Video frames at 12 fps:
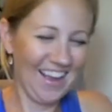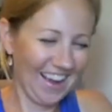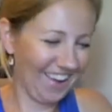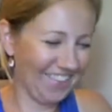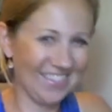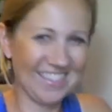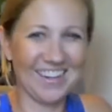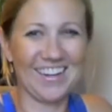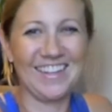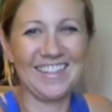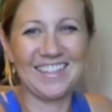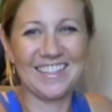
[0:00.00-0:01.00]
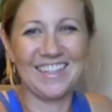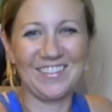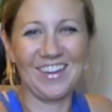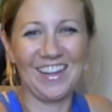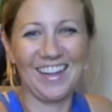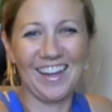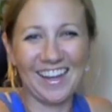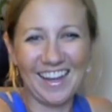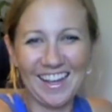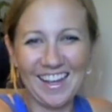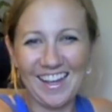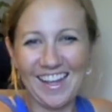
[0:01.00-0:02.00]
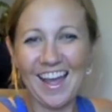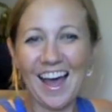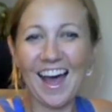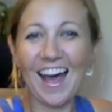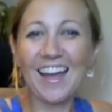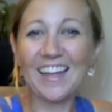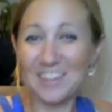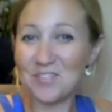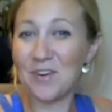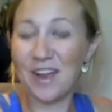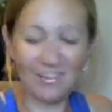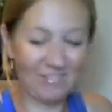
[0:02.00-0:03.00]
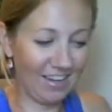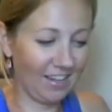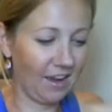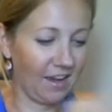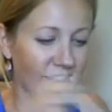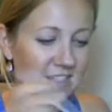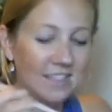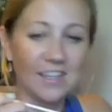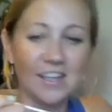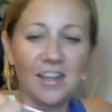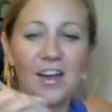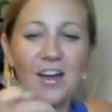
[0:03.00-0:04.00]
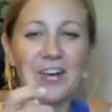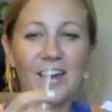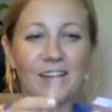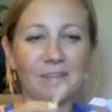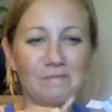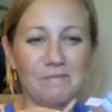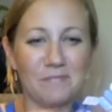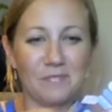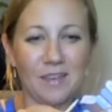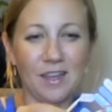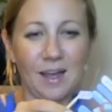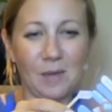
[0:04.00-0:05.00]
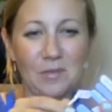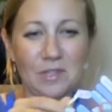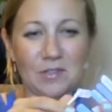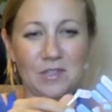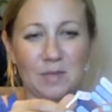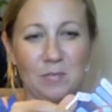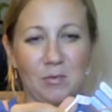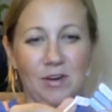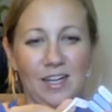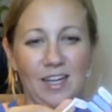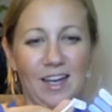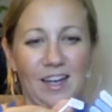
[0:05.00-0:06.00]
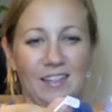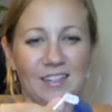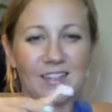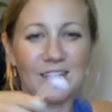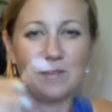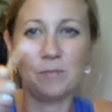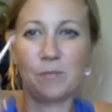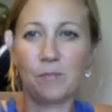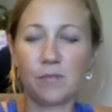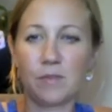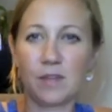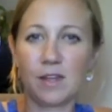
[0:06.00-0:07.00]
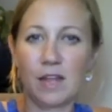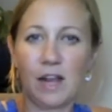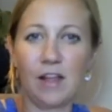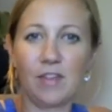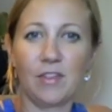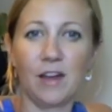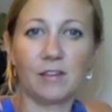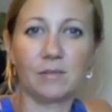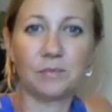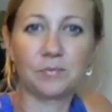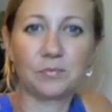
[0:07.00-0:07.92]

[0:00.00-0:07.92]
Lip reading: I'm sorry, he's eating my leg. Hi, you waving? Yes. Okay, I'm going to use the pointy end there.